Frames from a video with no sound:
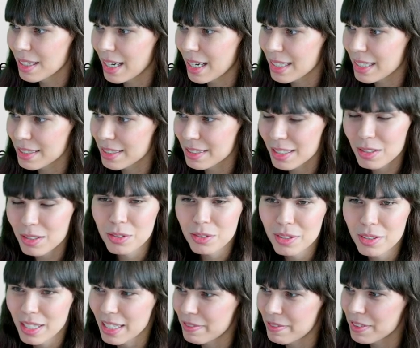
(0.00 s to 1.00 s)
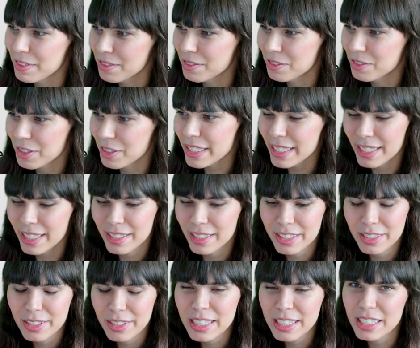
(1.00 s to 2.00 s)
So if you drink
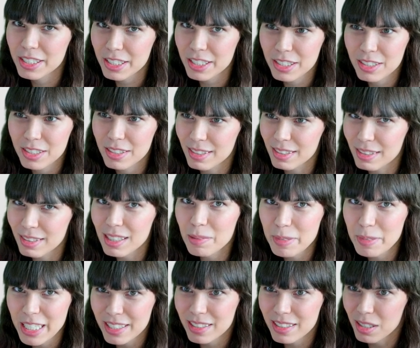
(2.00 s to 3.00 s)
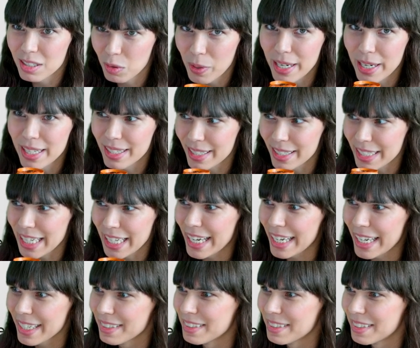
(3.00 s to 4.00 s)
energy drinks, just limit it to one a
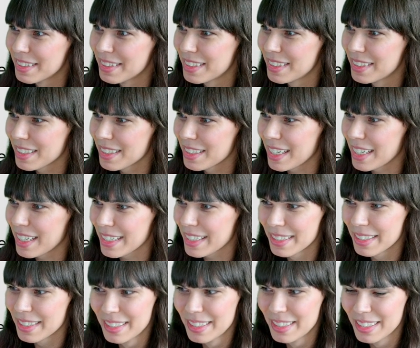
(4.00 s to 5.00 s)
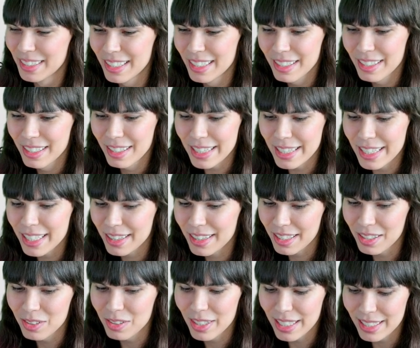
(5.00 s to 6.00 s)
day. I think
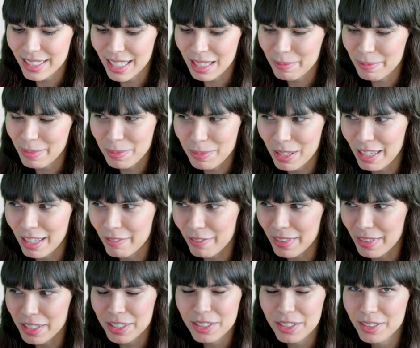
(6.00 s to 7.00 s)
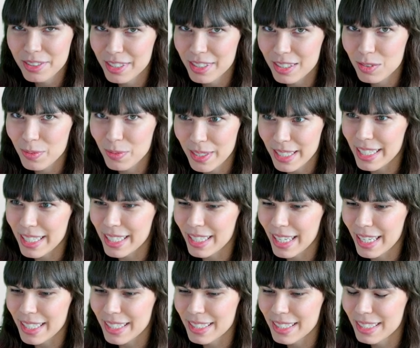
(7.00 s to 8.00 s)
the only time people have issues is when they
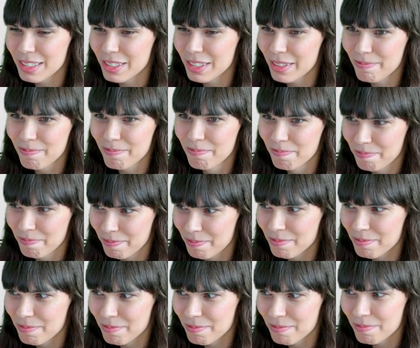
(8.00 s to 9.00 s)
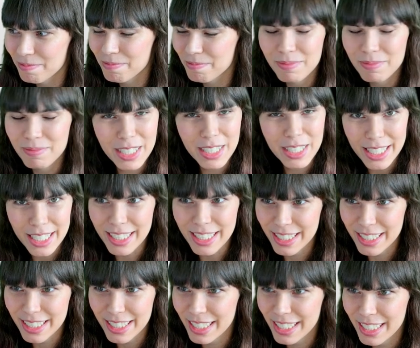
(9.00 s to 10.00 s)
like get
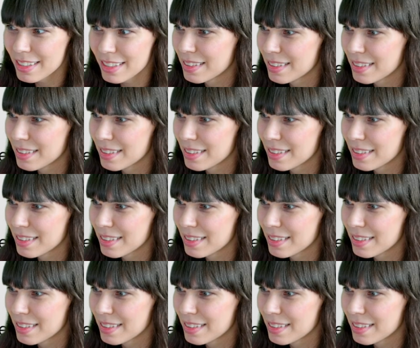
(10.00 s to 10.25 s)
addicted.